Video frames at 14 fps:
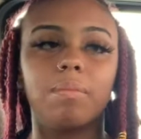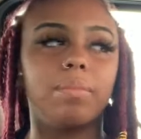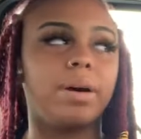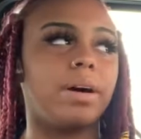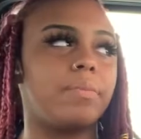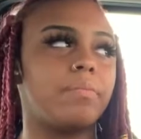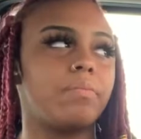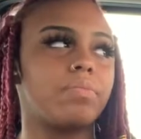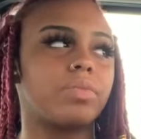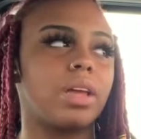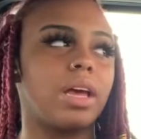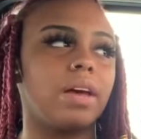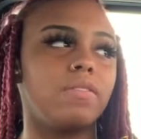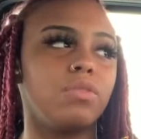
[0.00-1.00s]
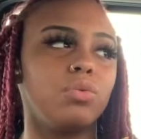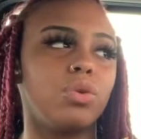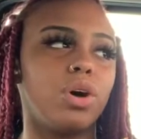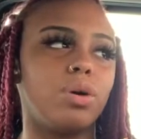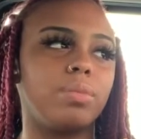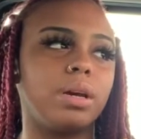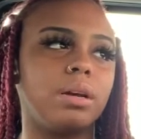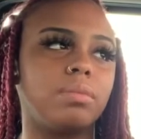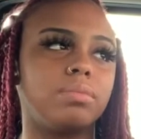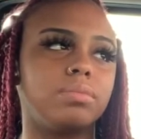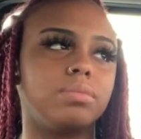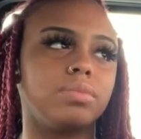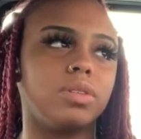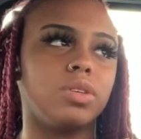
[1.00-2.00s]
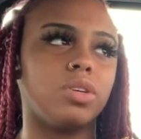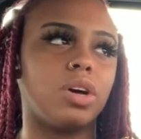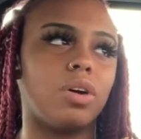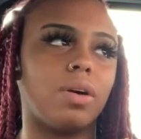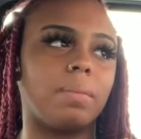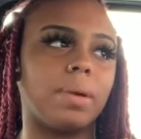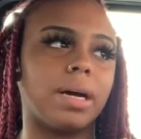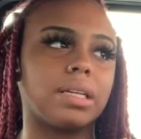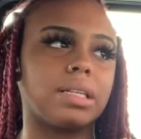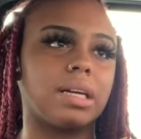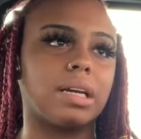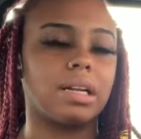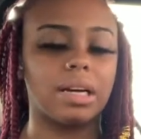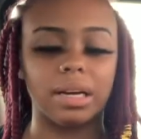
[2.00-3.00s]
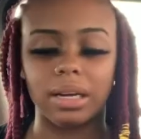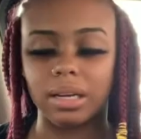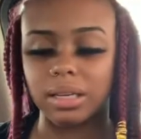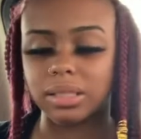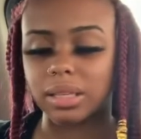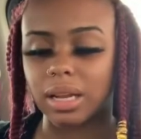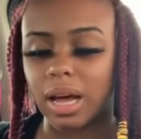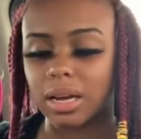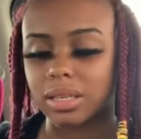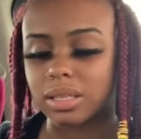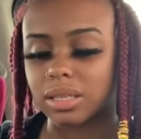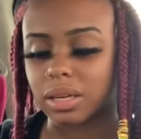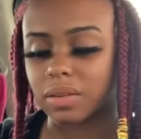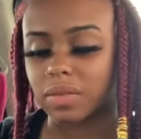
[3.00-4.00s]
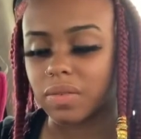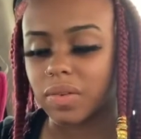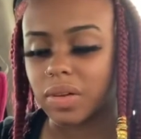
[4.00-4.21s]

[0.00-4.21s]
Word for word: But if you know me, you know I'm right there. Like it's a lot of stuff